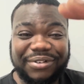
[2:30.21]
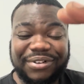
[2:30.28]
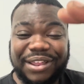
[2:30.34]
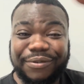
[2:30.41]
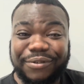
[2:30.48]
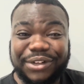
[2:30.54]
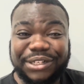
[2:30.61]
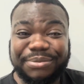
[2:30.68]

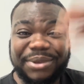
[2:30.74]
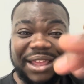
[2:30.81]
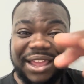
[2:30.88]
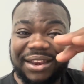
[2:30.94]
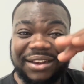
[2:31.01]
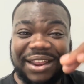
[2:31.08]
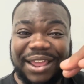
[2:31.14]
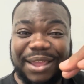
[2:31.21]
Everyone's
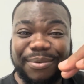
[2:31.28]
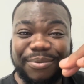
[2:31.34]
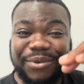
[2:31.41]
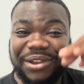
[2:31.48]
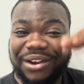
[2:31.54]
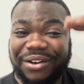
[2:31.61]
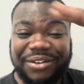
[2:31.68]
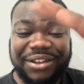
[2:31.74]
behind time.
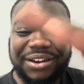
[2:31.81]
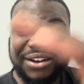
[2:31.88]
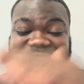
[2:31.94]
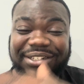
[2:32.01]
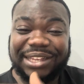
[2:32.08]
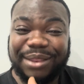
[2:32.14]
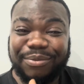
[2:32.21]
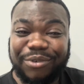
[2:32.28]
We're not in the
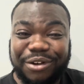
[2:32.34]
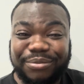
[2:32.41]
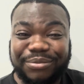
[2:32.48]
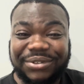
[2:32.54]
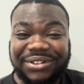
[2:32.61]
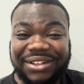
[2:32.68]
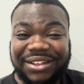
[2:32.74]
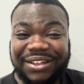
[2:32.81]
same
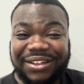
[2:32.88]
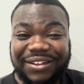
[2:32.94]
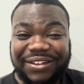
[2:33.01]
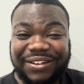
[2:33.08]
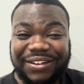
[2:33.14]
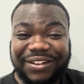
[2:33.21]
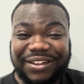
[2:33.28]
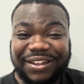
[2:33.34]
realms.
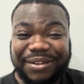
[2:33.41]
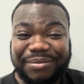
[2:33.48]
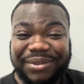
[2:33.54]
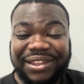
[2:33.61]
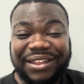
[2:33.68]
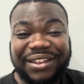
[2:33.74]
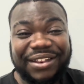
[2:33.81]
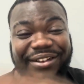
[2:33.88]
You get
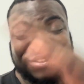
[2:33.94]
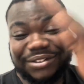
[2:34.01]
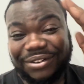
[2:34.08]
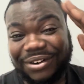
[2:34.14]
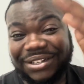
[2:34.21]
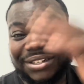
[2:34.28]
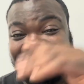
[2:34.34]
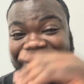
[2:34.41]
me? So
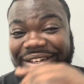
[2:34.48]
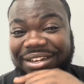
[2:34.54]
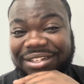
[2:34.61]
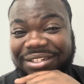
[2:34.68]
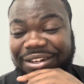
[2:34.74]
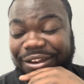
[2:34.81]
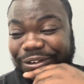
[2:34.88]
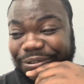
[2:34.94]
listen to this
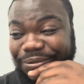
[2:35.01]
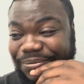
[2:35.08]
now.